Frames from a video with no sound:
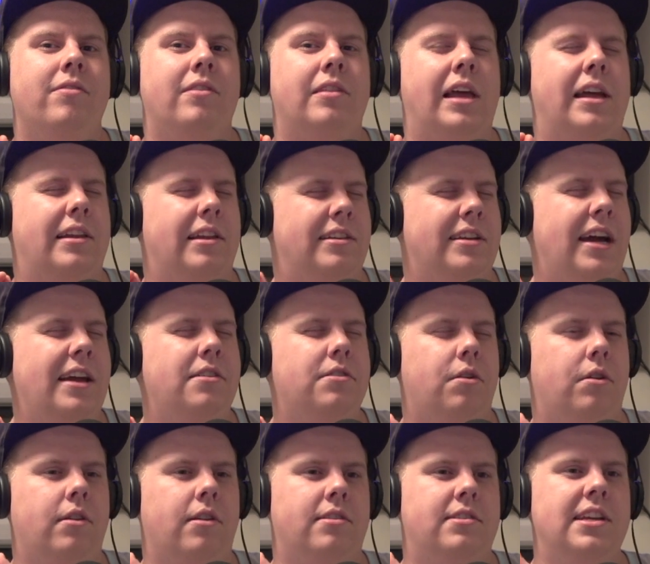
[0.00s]
that the Titans are
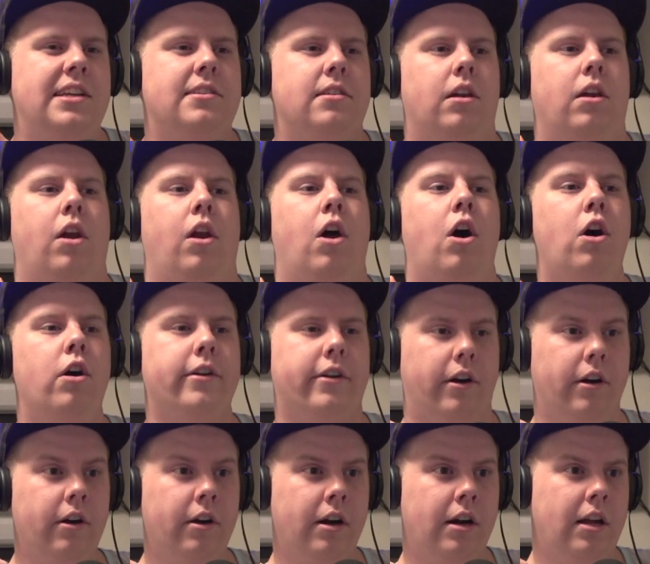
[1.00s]
in the season
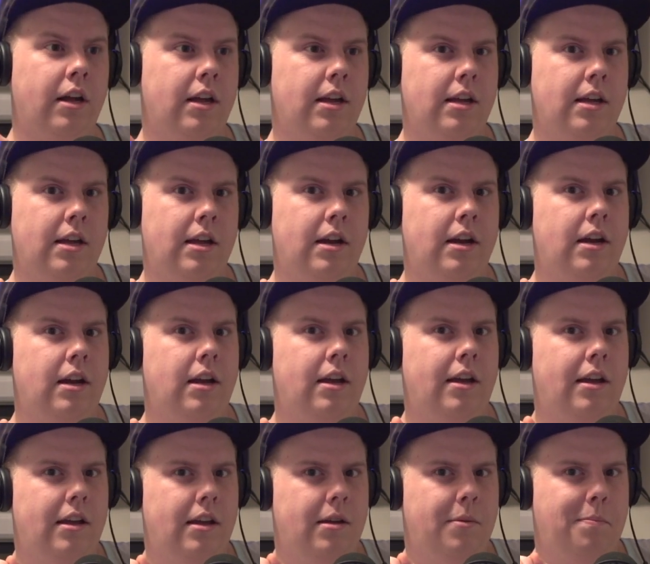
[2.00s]
longer
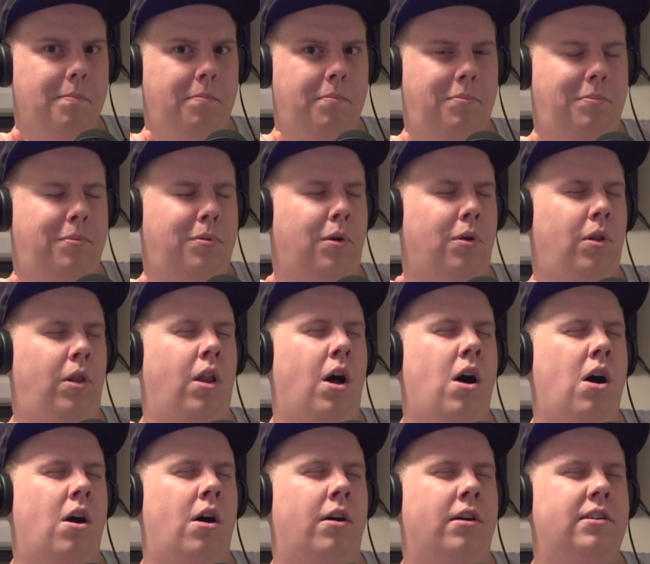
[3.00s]

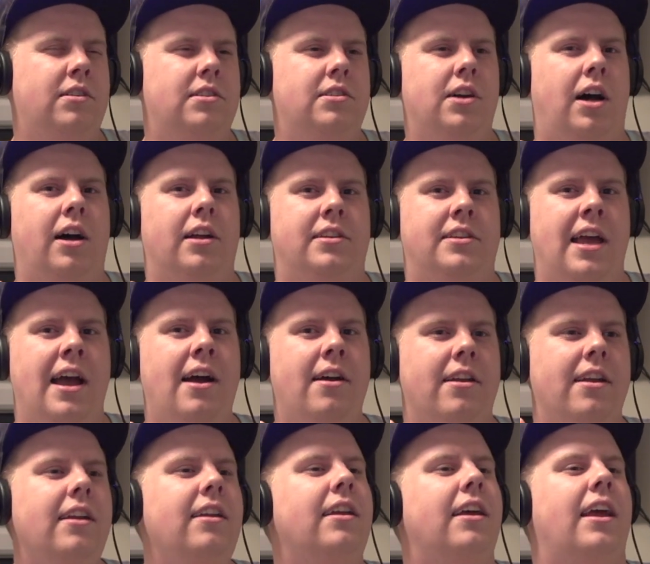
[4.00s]
prolongs Todd
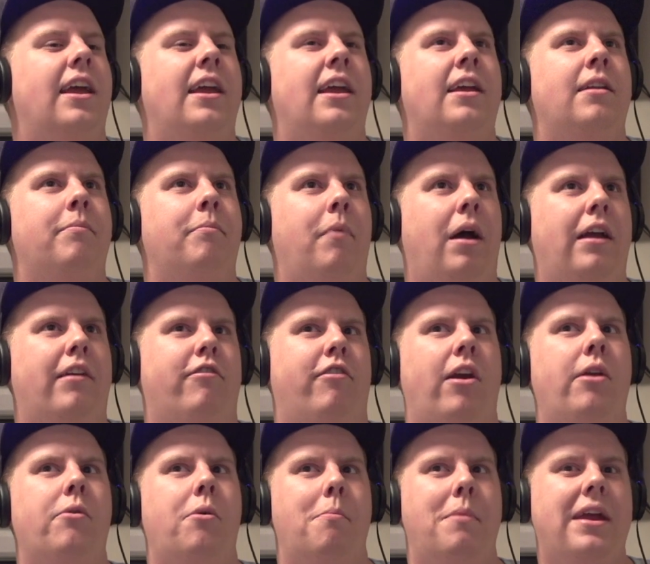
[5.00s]
Downing and Mike
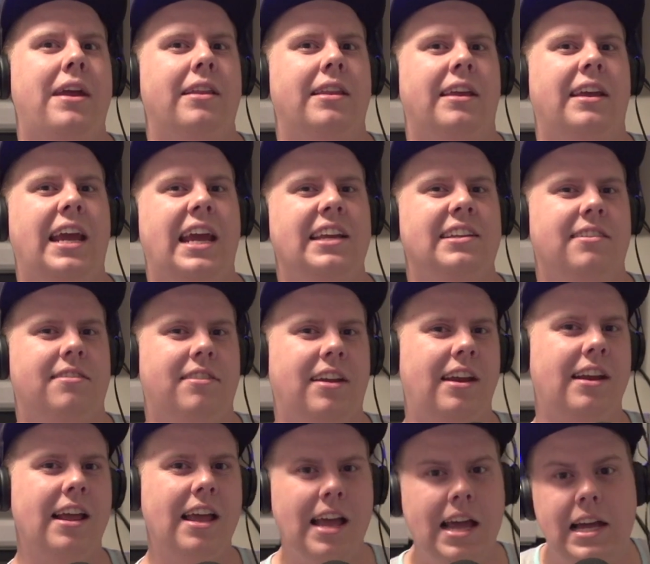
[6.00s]
Vrabel making the case of
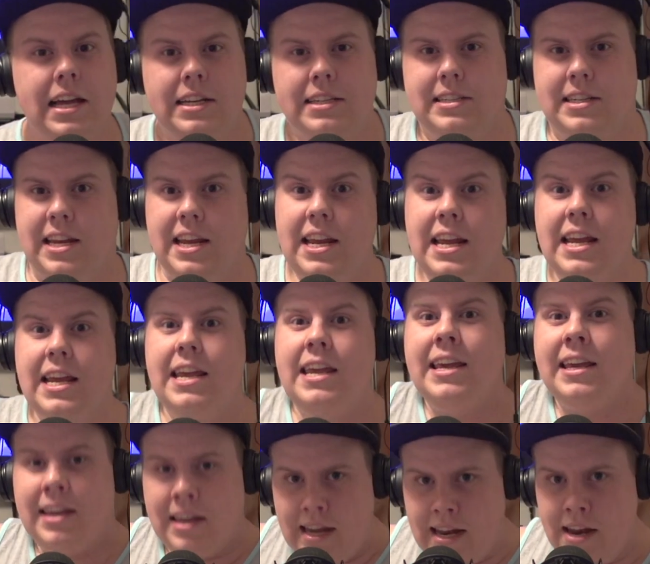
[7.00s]
saying, see, he
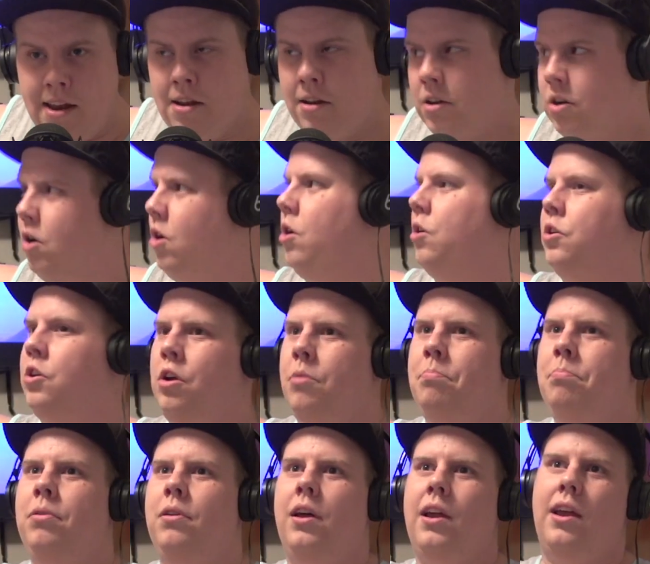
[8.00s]
can call
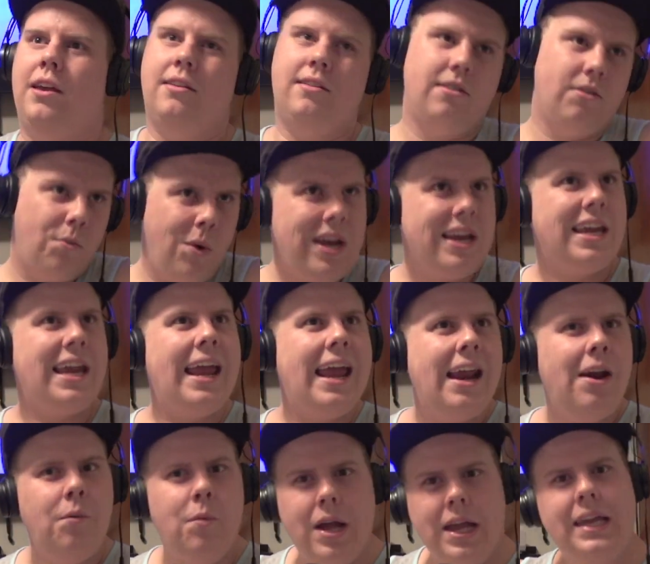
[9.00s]
good plays. We
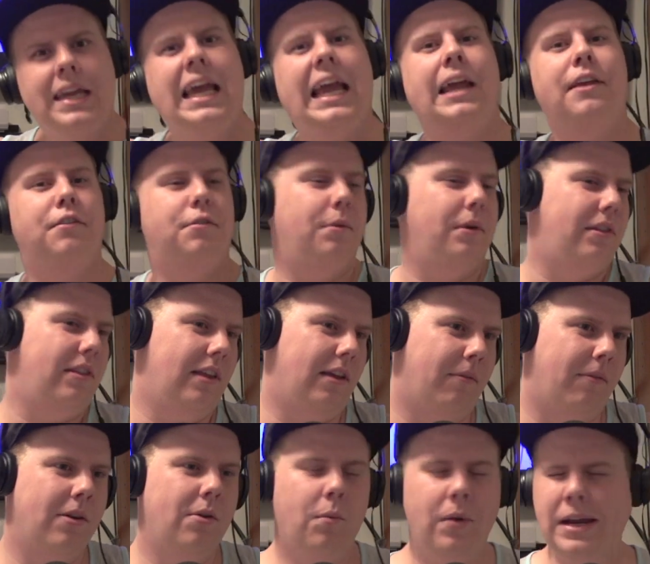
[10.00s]
can win games with
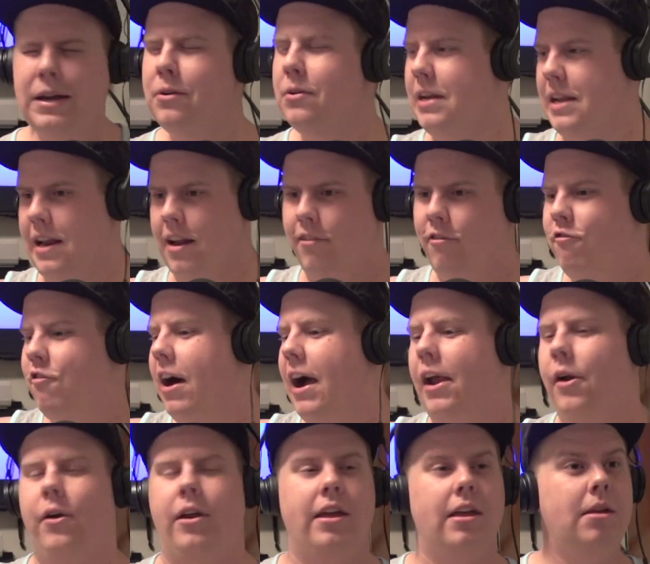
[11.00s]
him. We don't need to
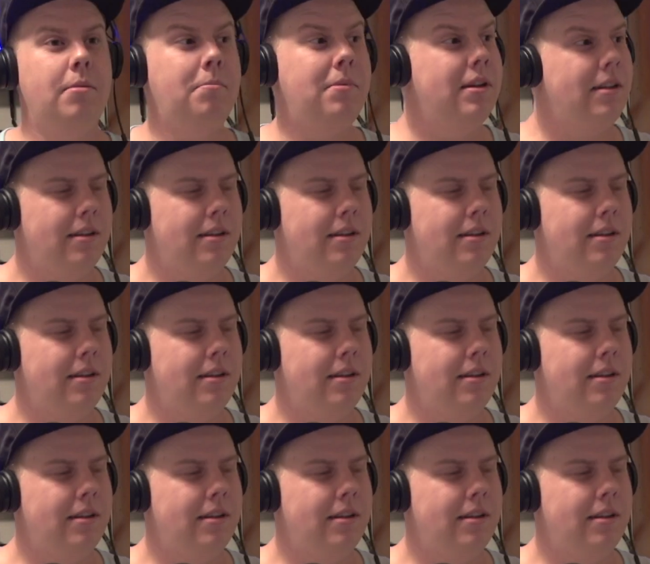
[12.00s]
fire him.